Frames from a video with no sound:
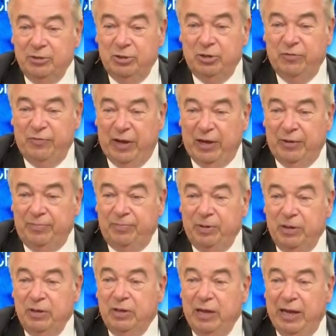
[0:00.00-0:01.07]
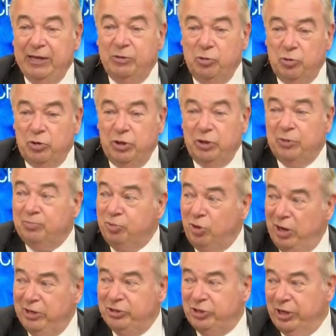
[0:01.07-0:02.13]
to develop a nuclear
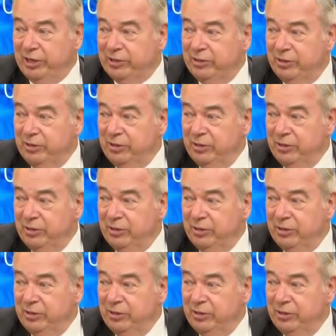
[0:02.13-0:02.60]
project.